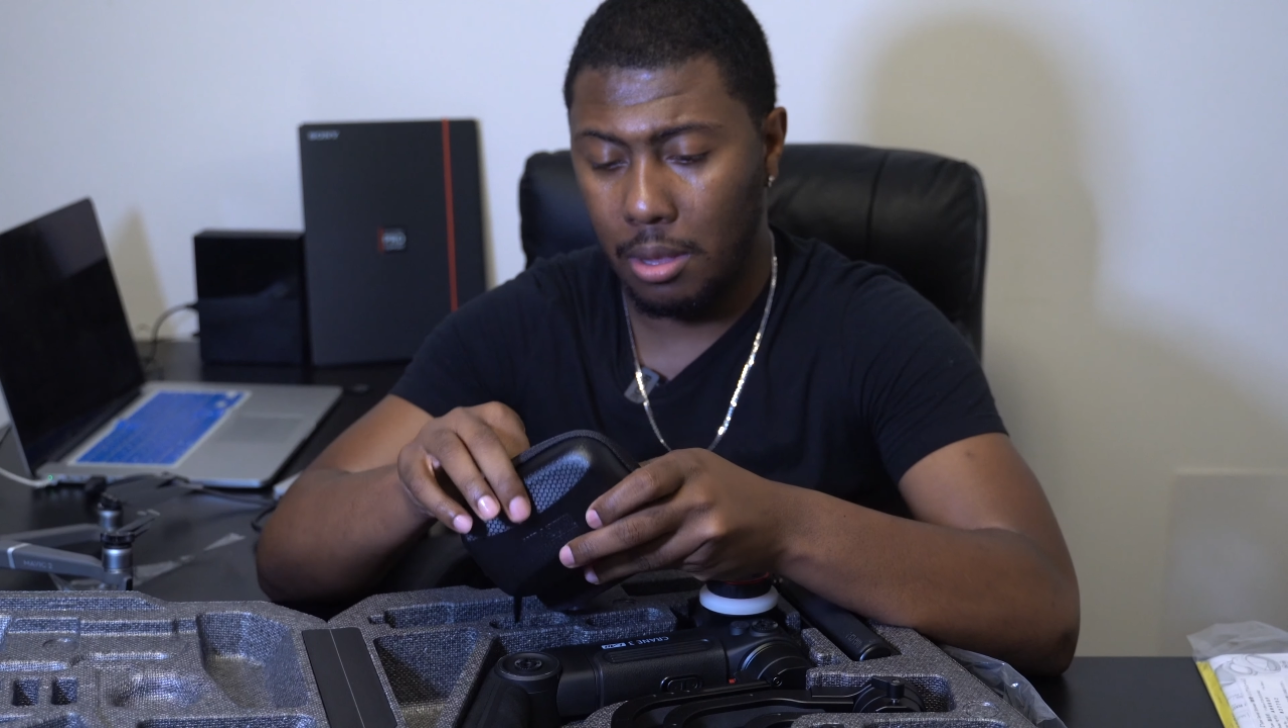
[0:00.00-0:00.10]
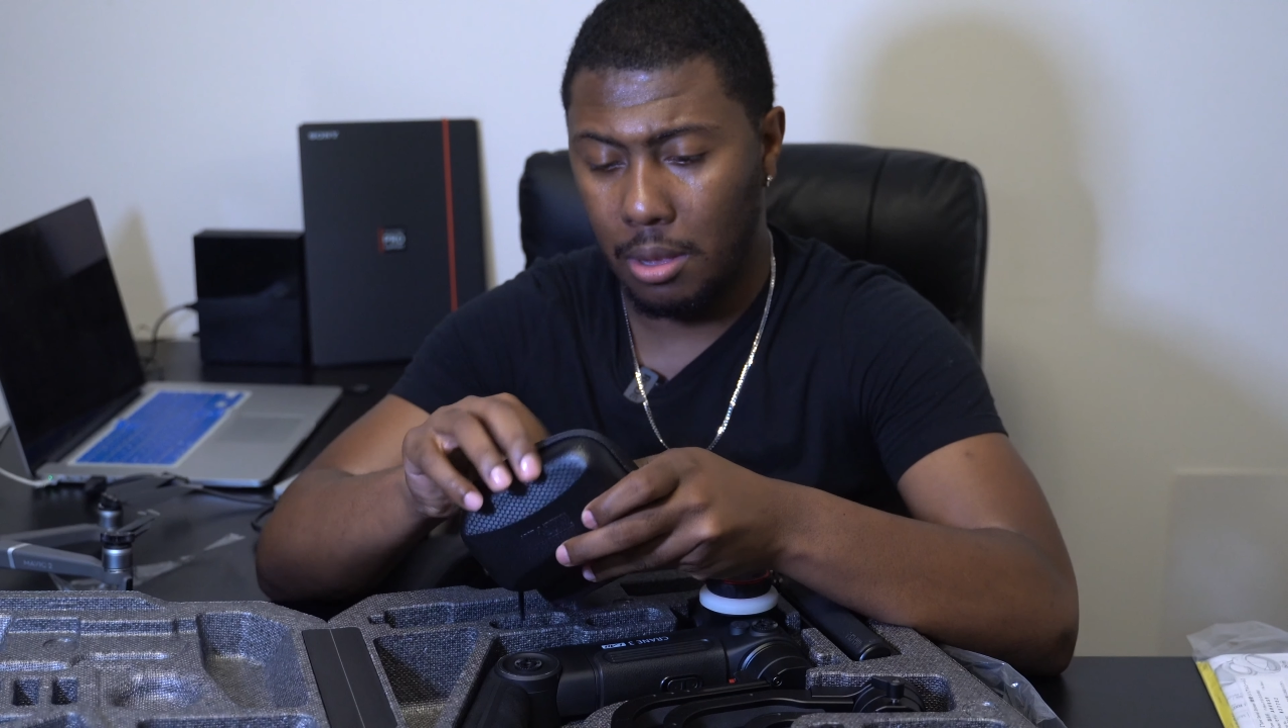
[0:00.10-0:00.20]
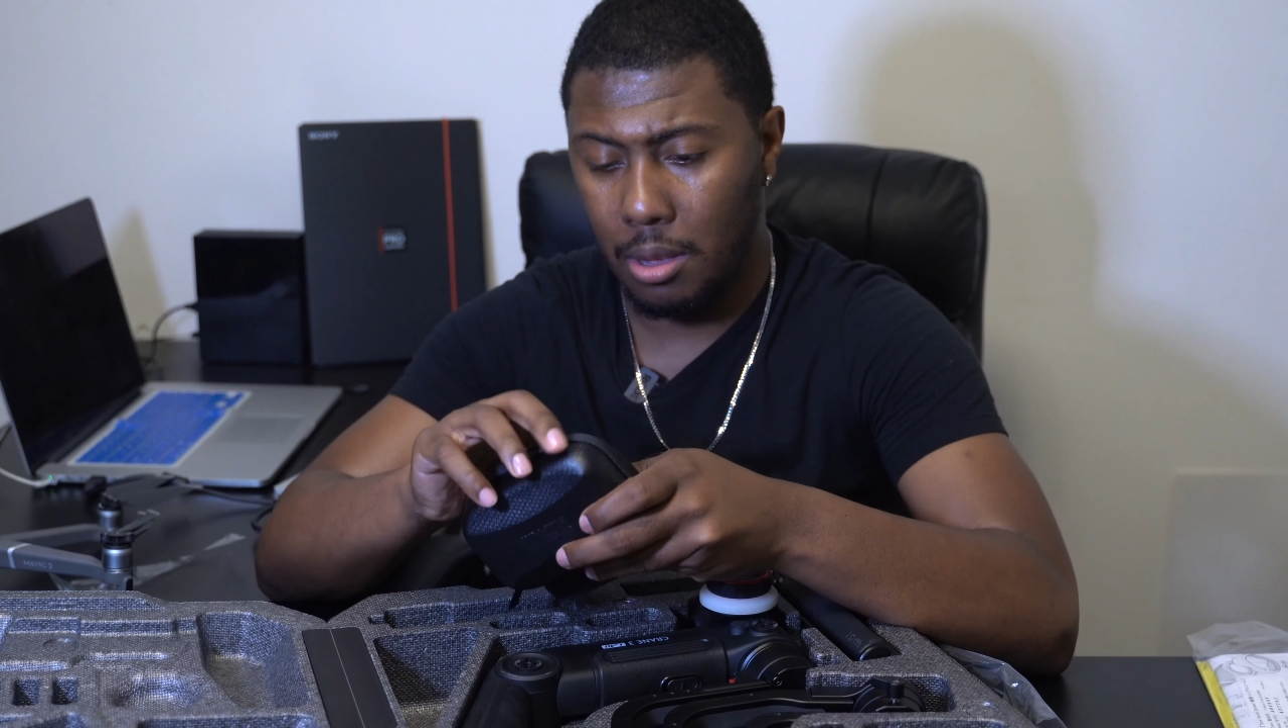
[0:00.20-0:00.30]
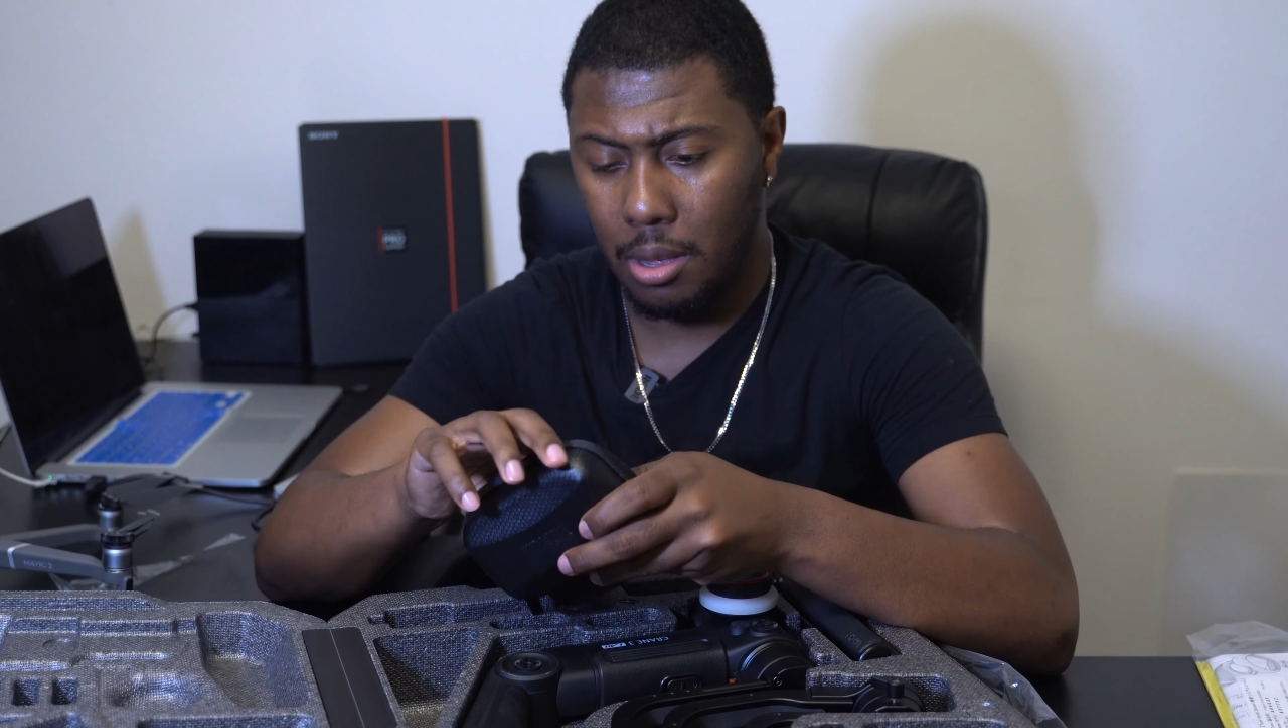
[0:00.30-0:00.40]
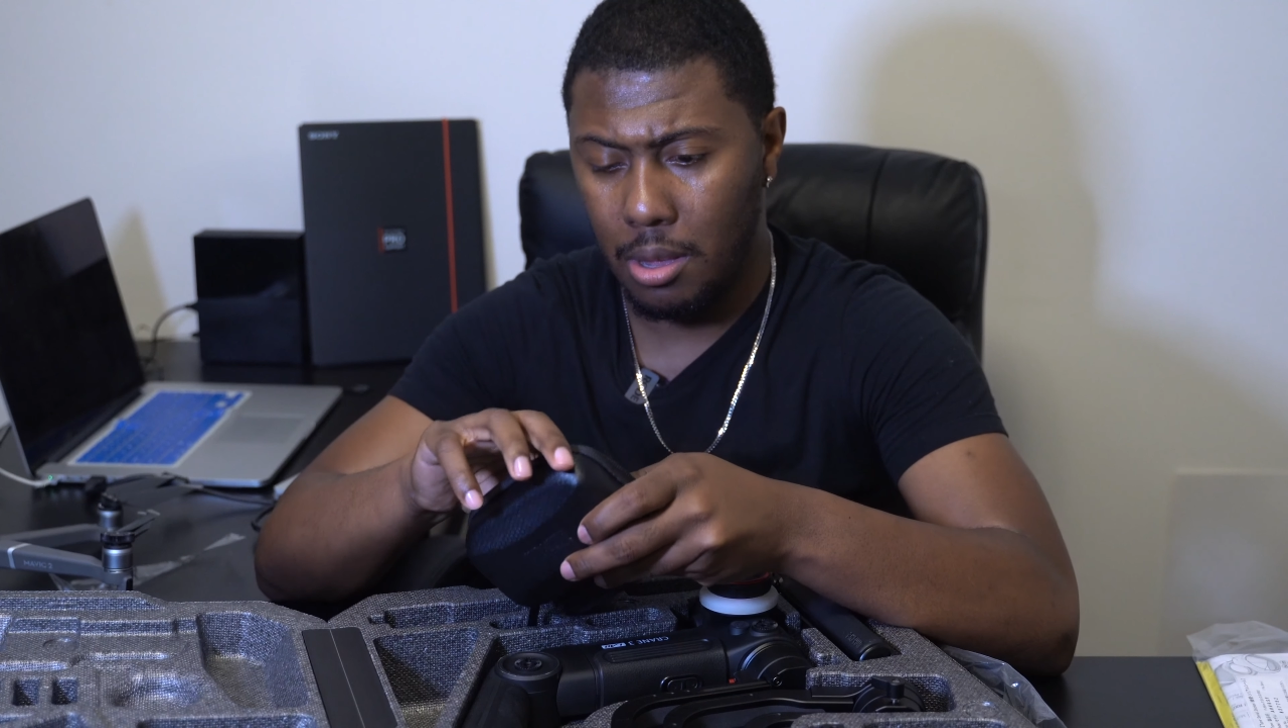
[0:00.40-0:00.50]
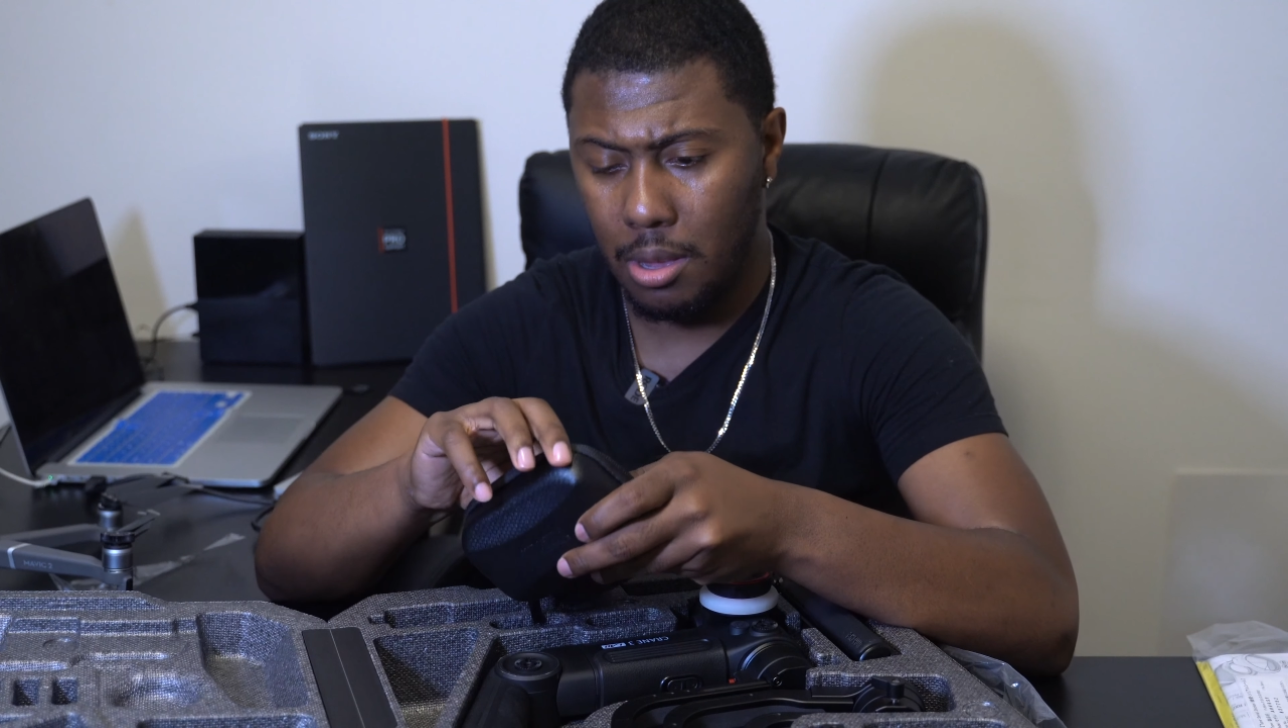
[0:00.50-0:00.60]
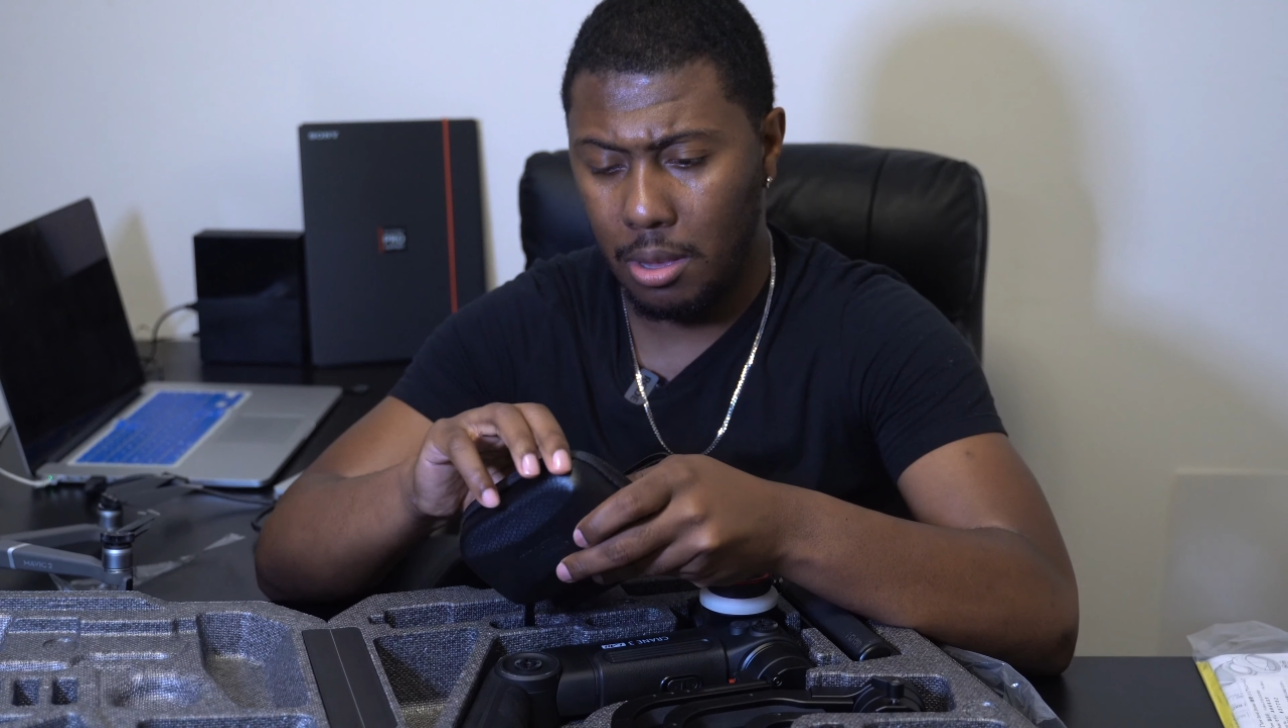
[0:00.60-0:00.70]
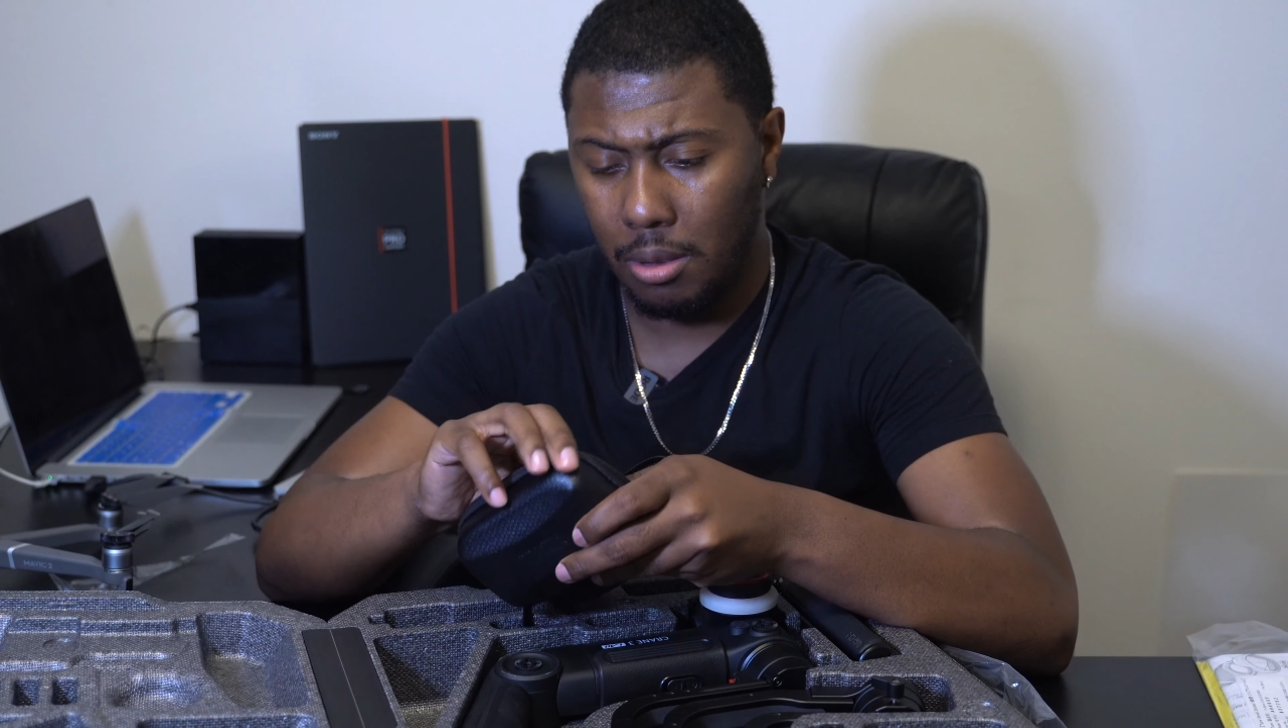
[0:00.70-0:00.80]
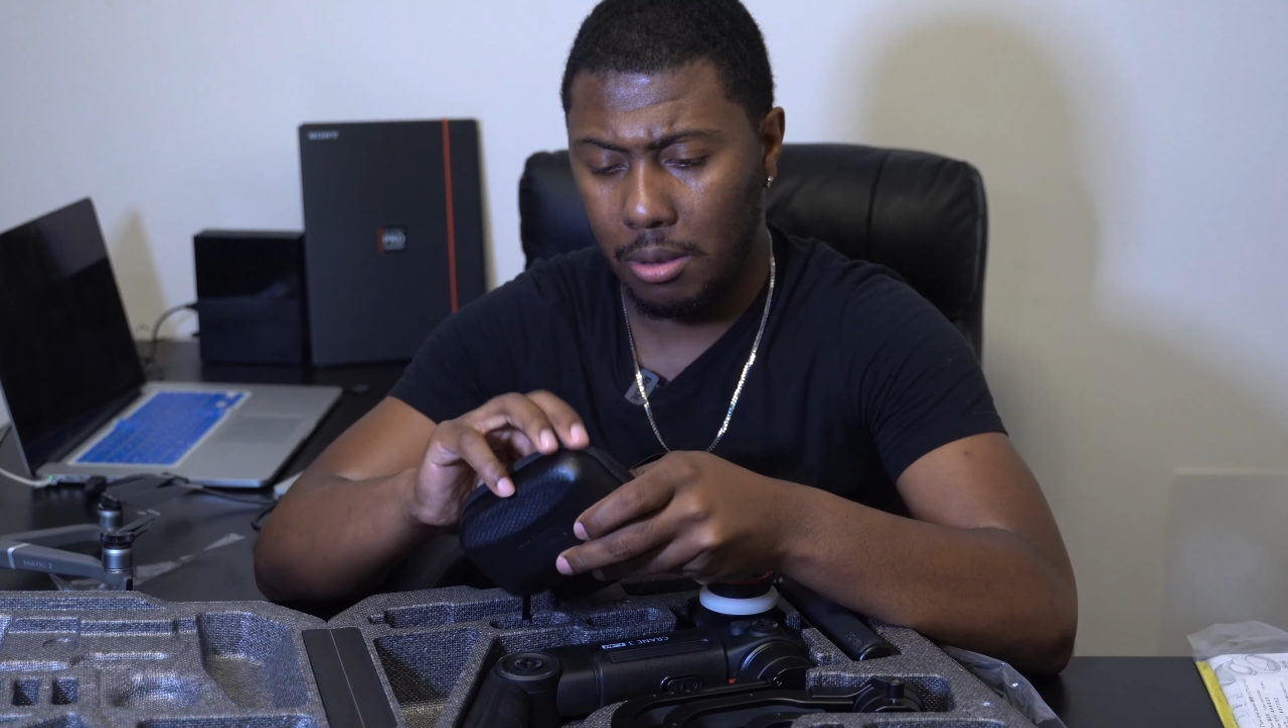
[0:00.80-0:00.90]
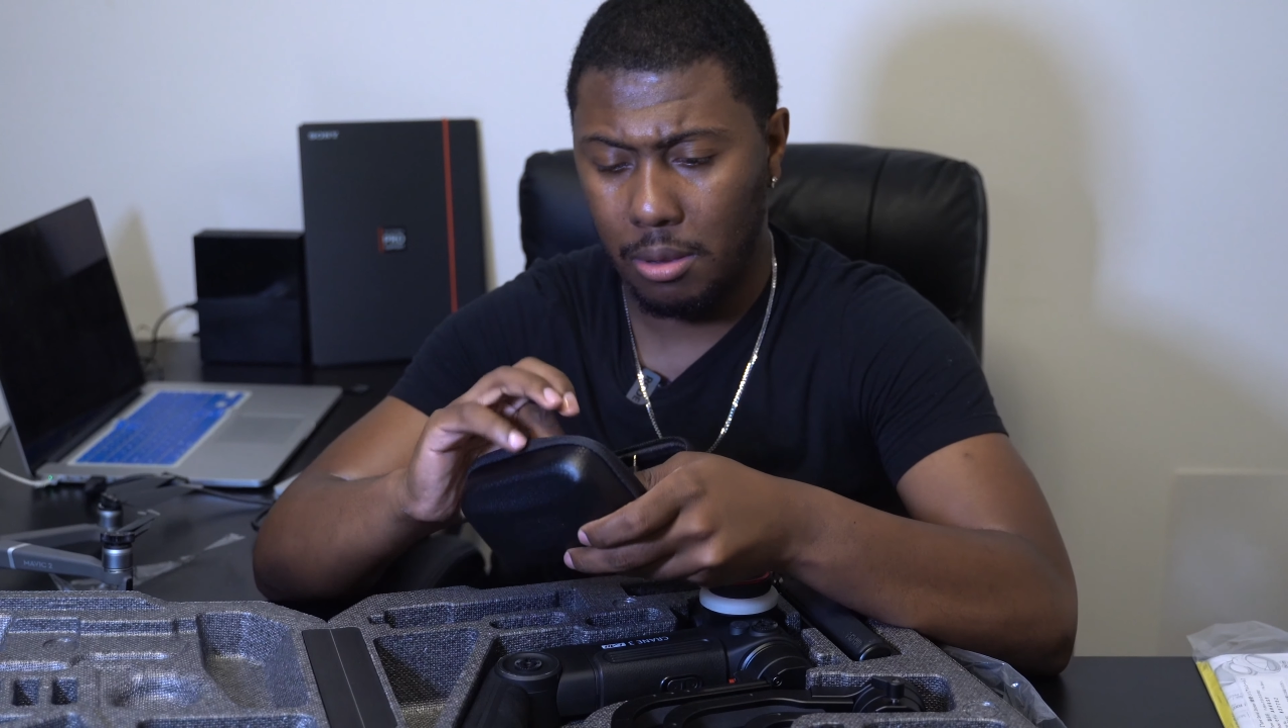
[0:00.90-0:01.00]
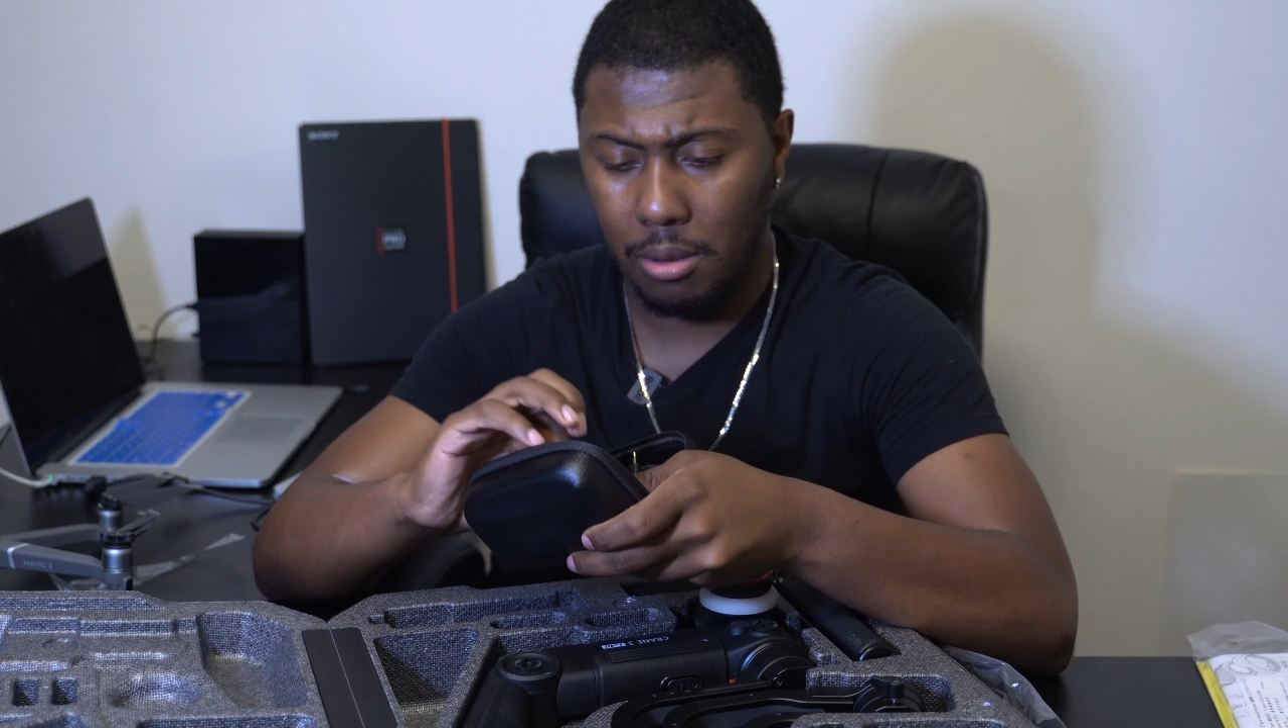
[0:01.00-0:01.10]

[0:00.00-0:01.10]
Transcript: Aha, that's